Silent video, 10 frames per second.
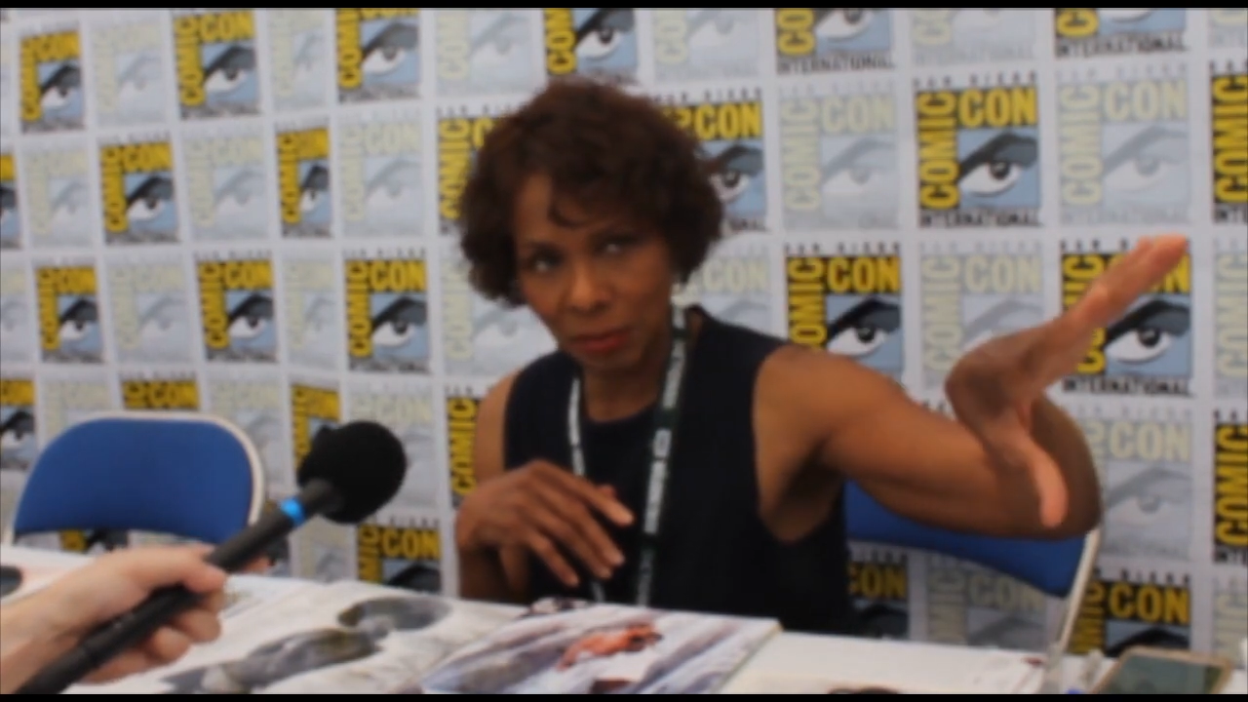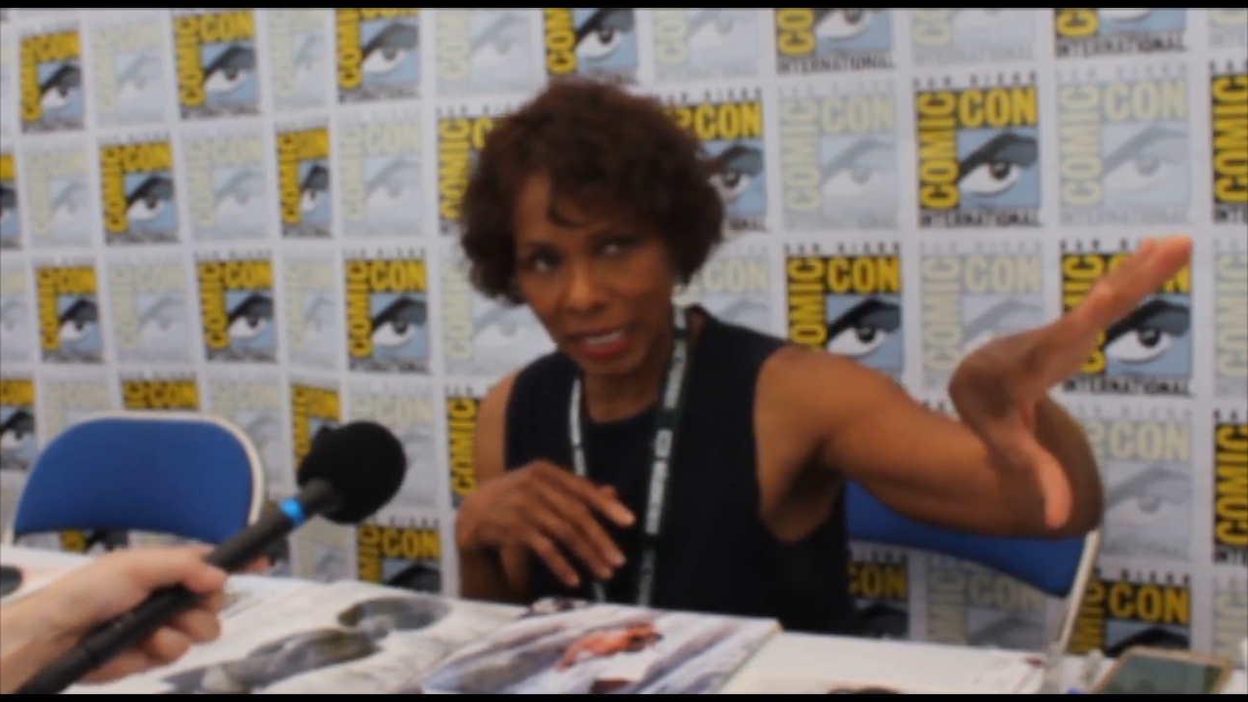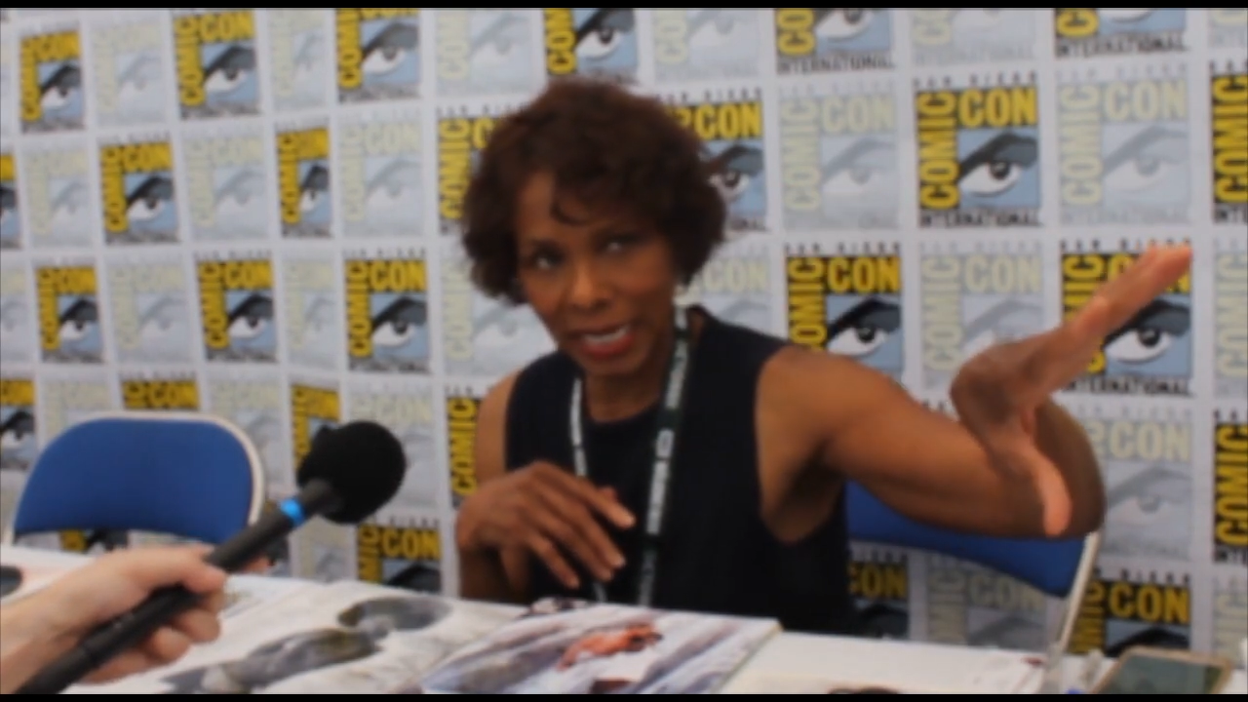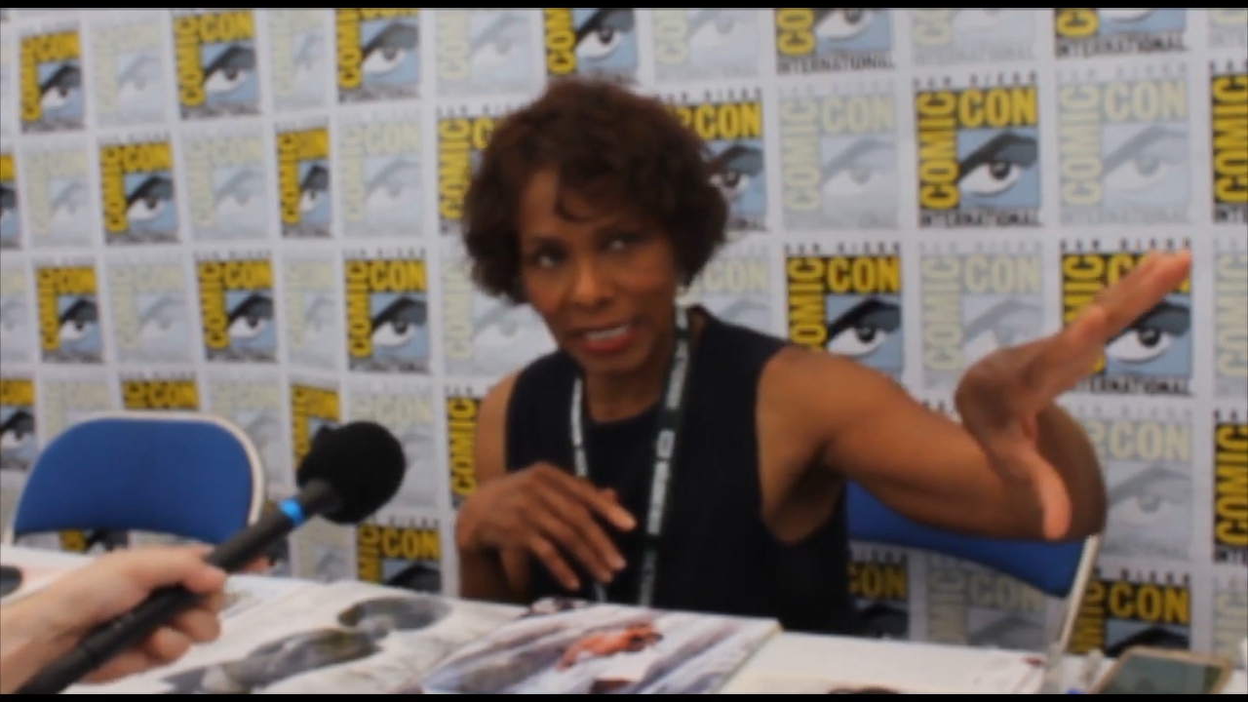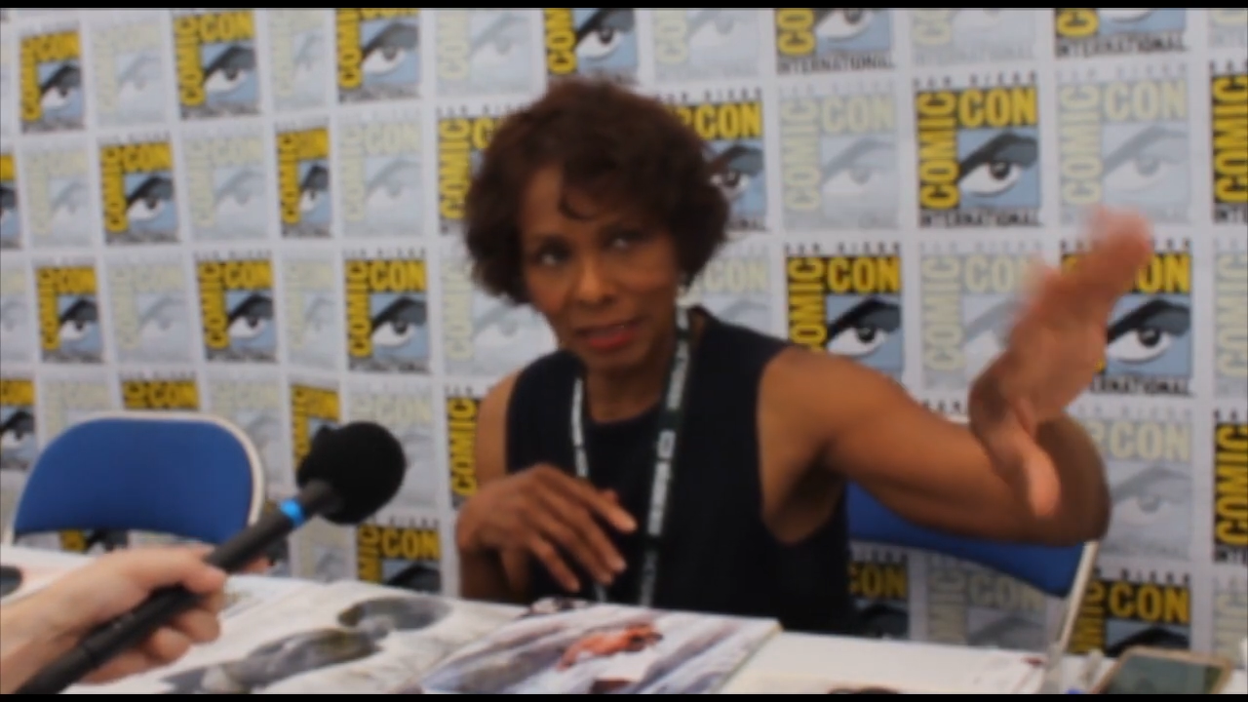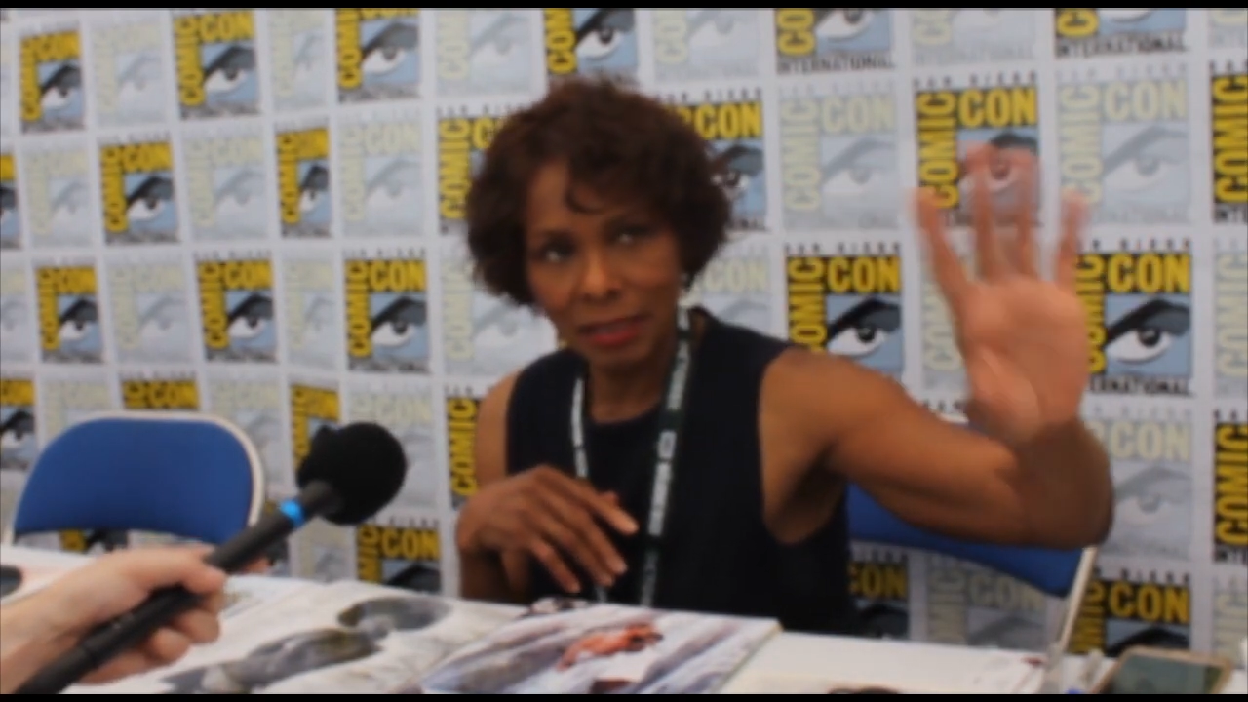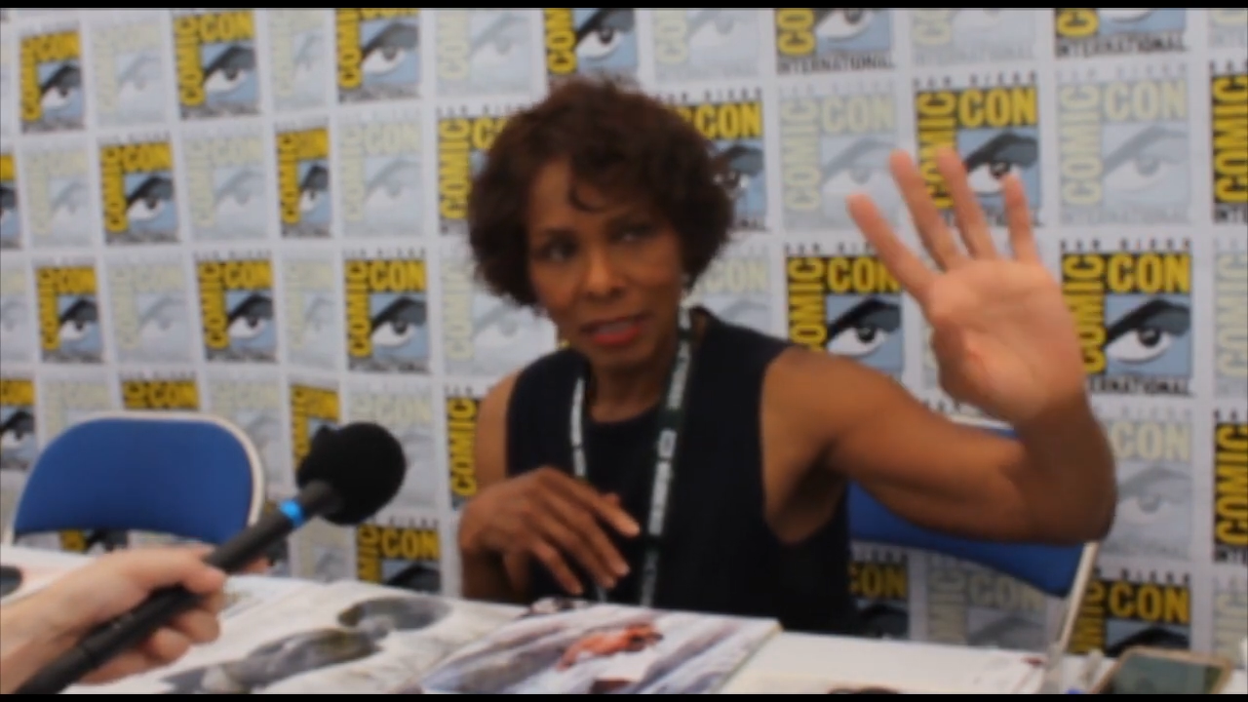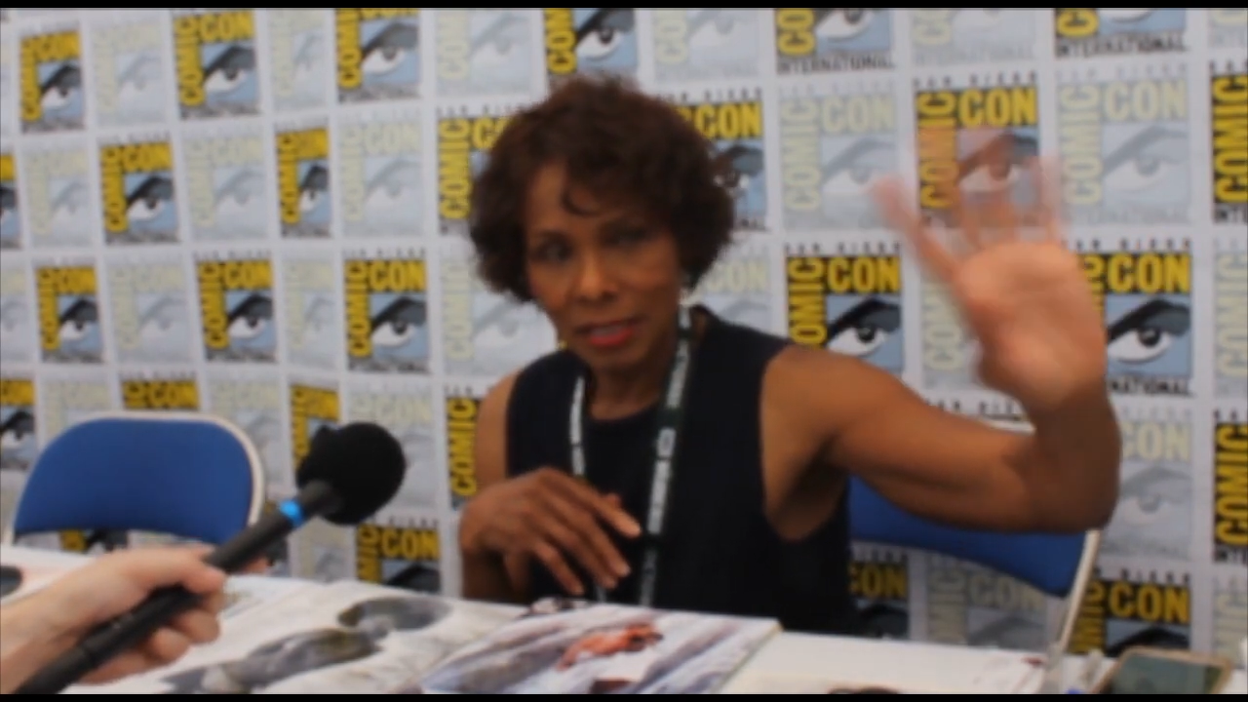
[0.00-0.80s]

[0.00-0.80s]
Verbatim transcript: plane